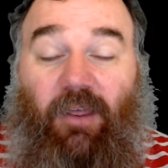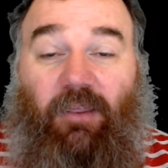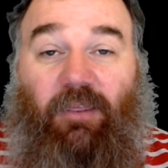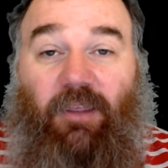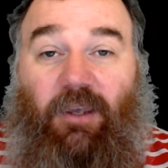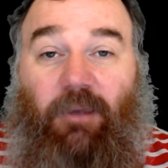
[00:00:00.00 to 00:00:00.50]

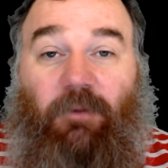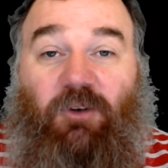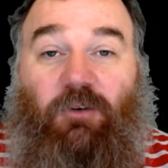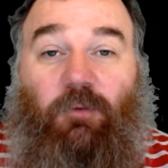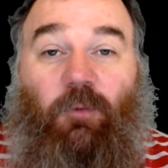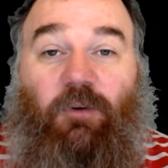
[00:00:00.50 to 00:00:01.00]
that the
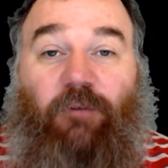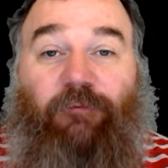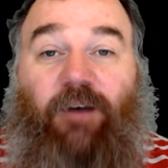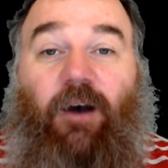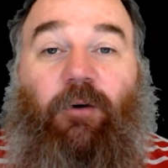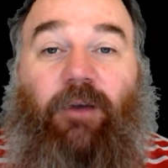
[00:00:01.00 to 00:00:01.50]
mission was a
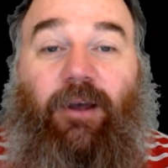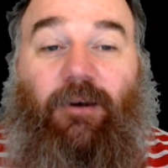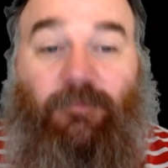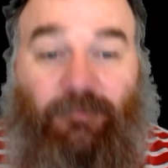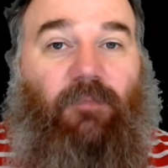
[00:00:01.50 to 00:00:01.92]
failure.